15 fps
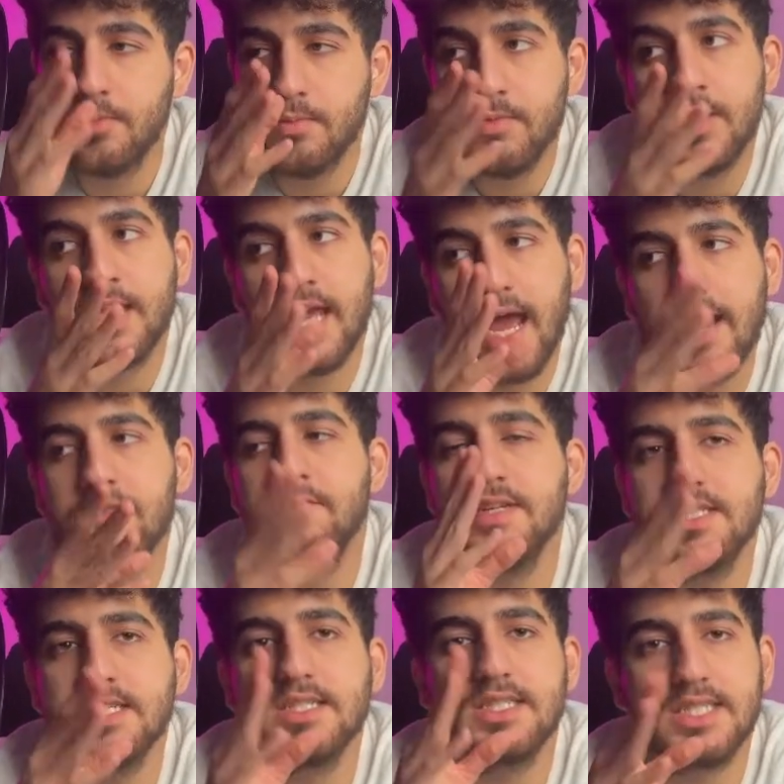can
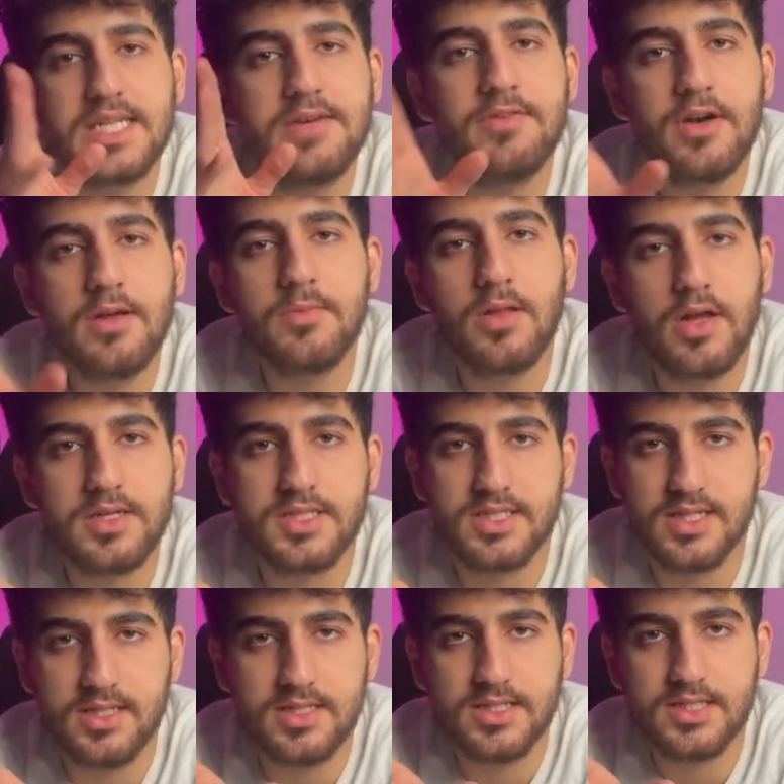visit several block
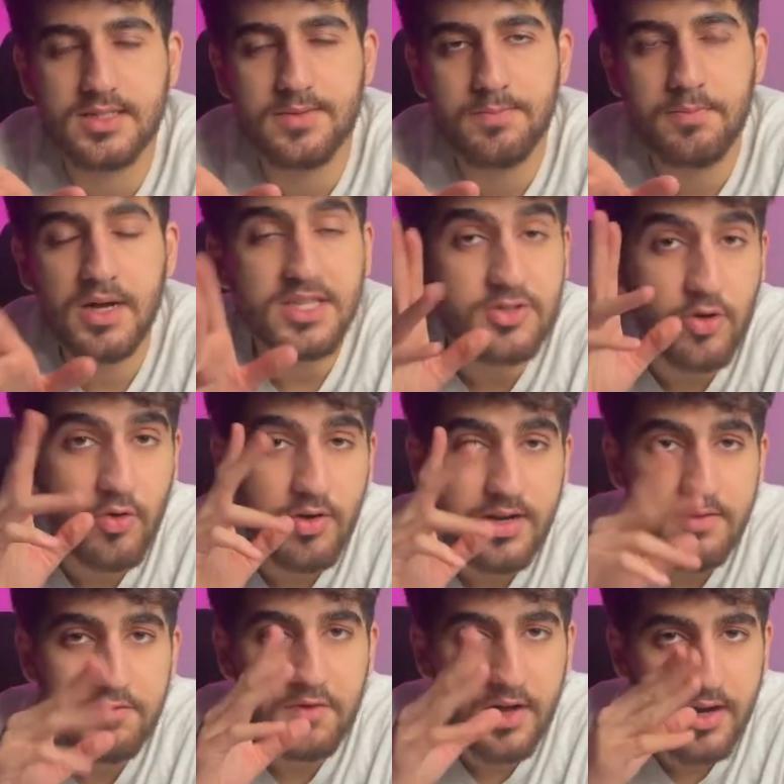cells, but only
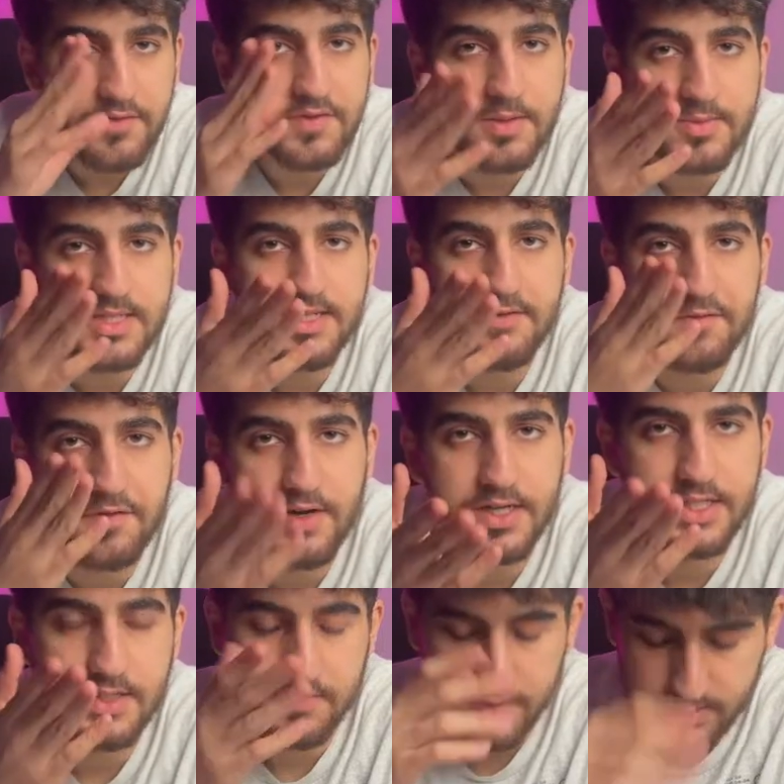one of them is the
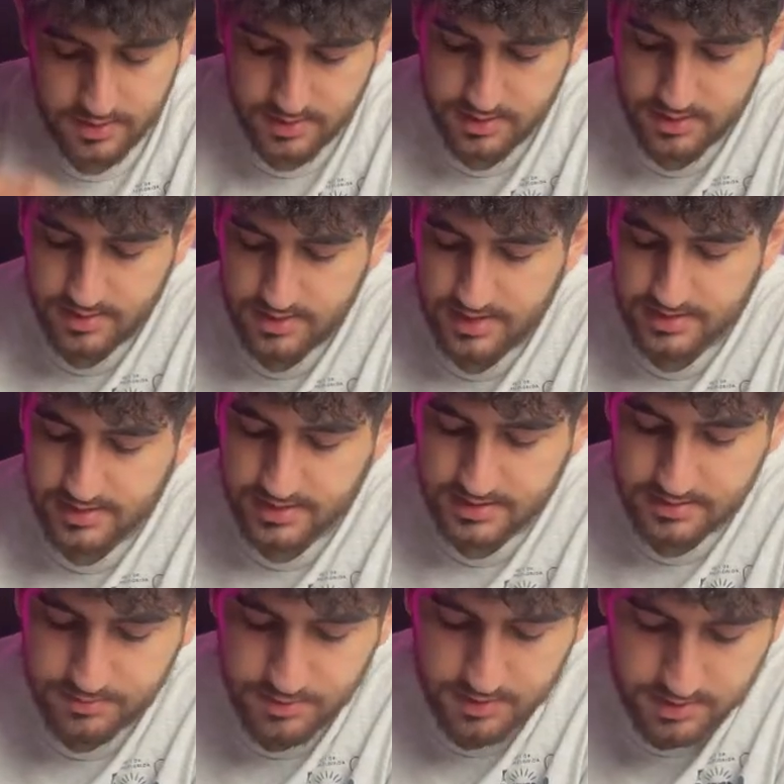first one that
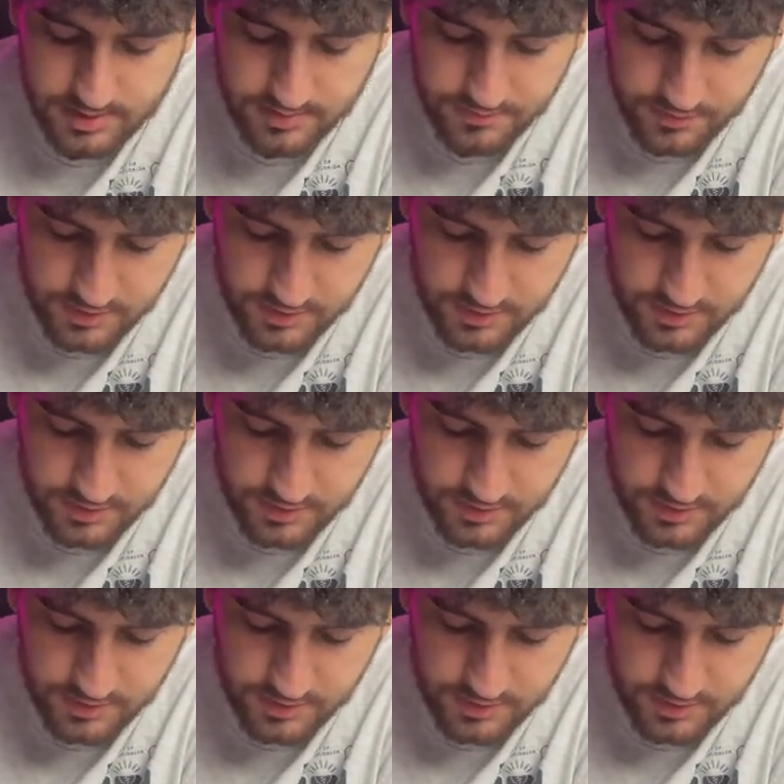is blocked. For